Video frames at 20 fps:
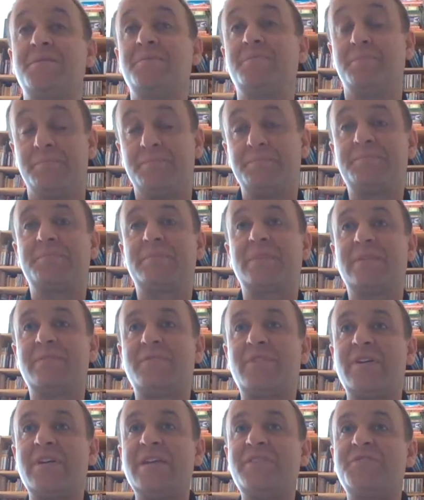So
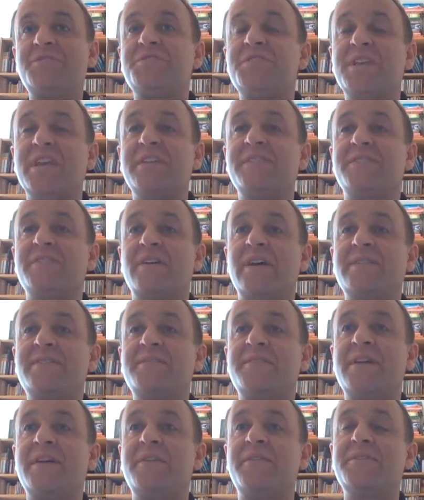very interesting
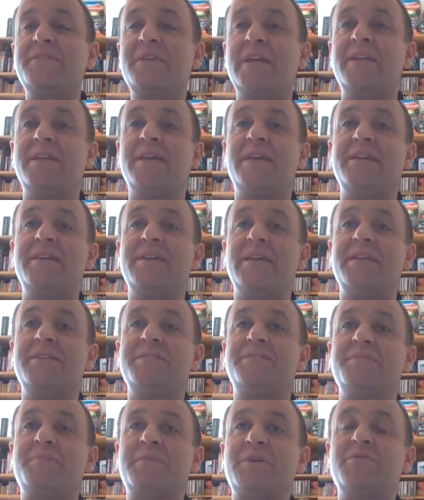insights there
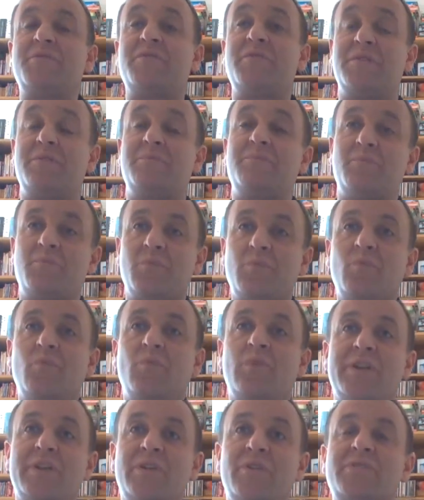into both
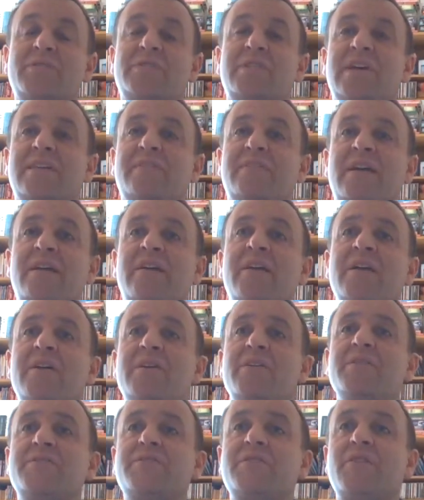what it looks like there.
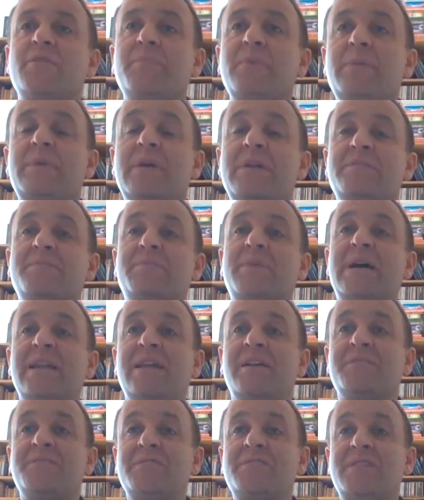So maybe at
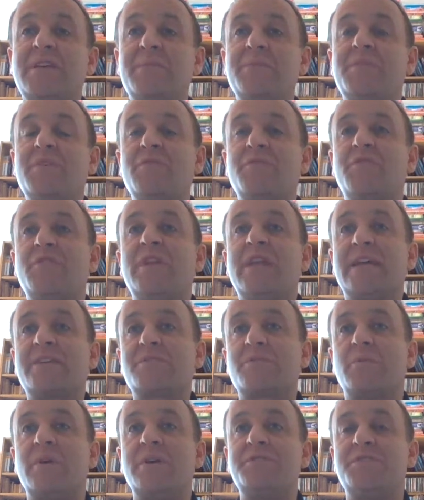Deepali, I'll just stay with you for the
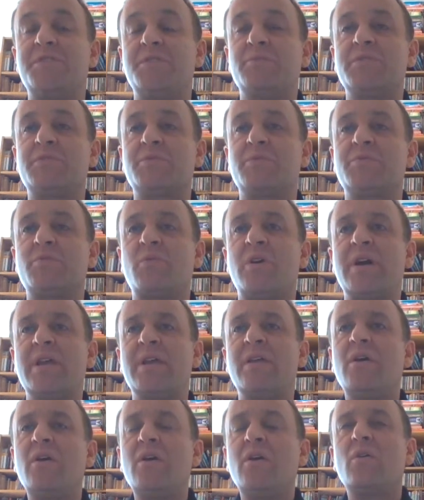next question, which was
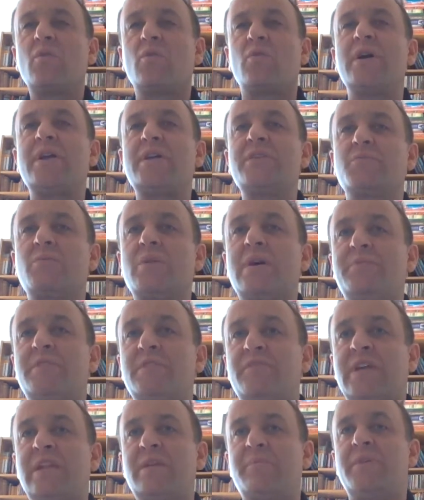why is
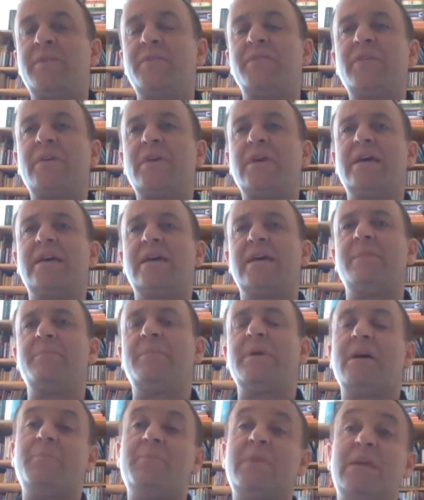web development
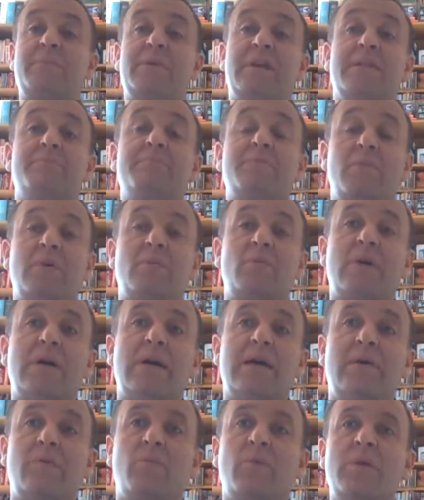and maybe
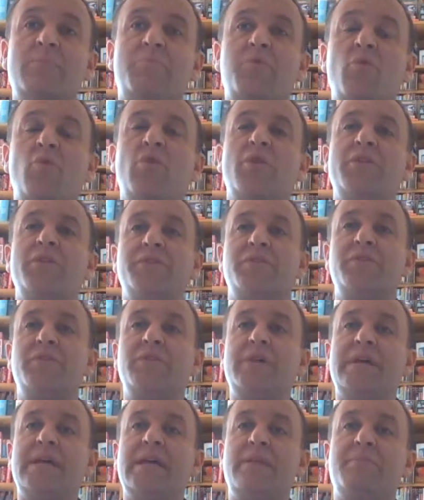important
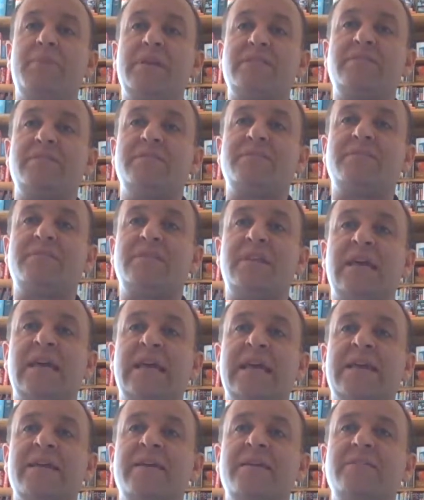in business
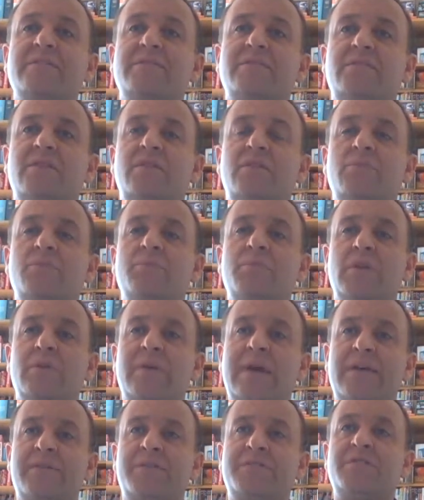today? So
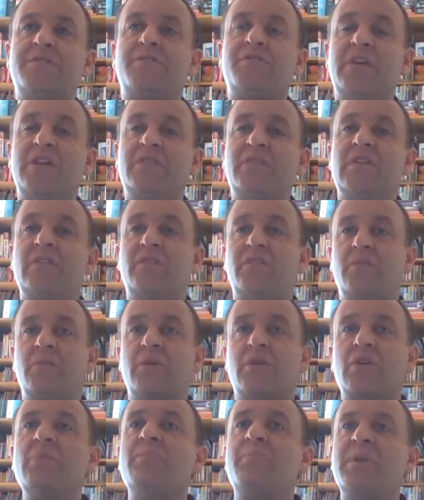how does it fit
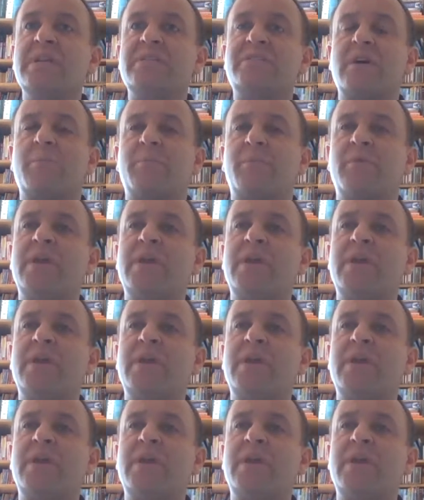into a company's